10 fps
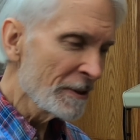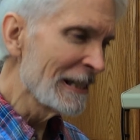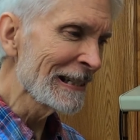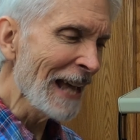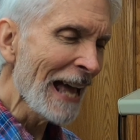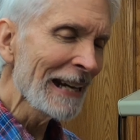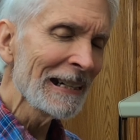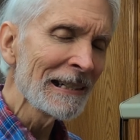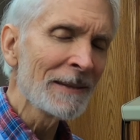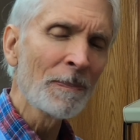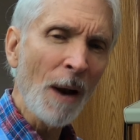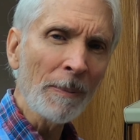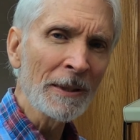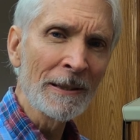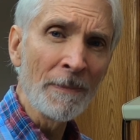decided is
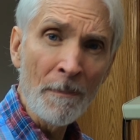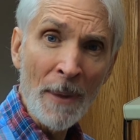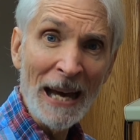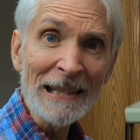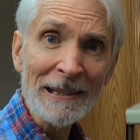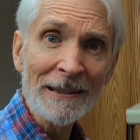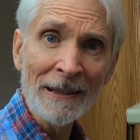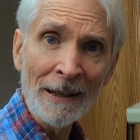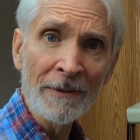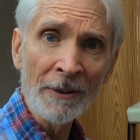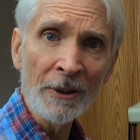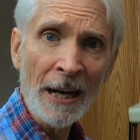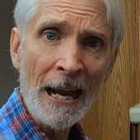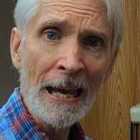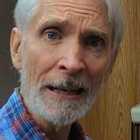probably the best that I've ever
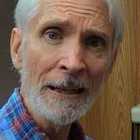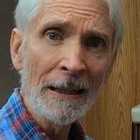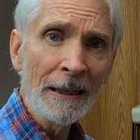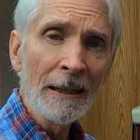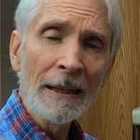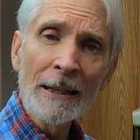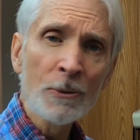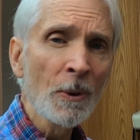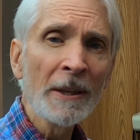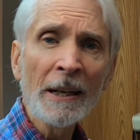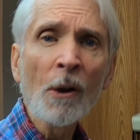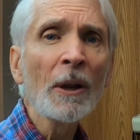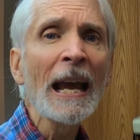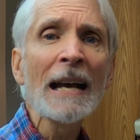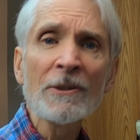had is one that
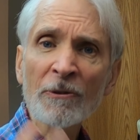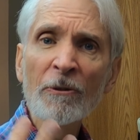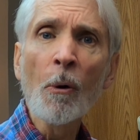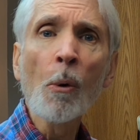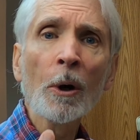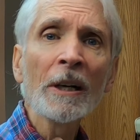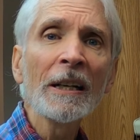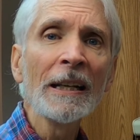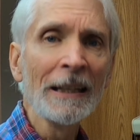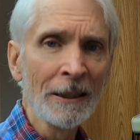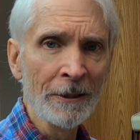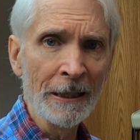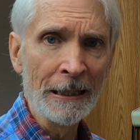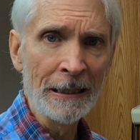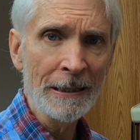only has 4
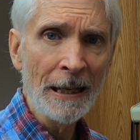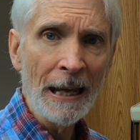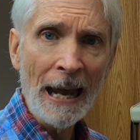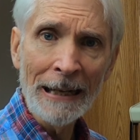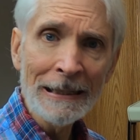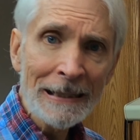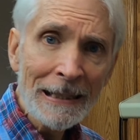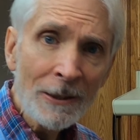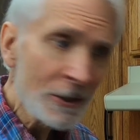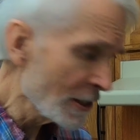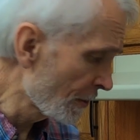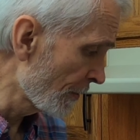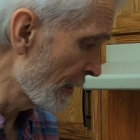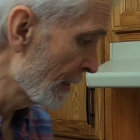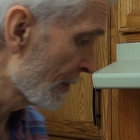ingredients. And you see those
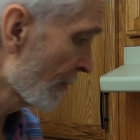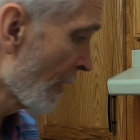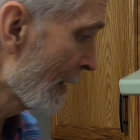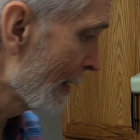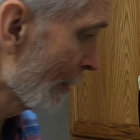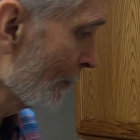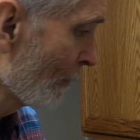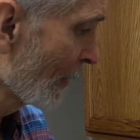ingredients right here.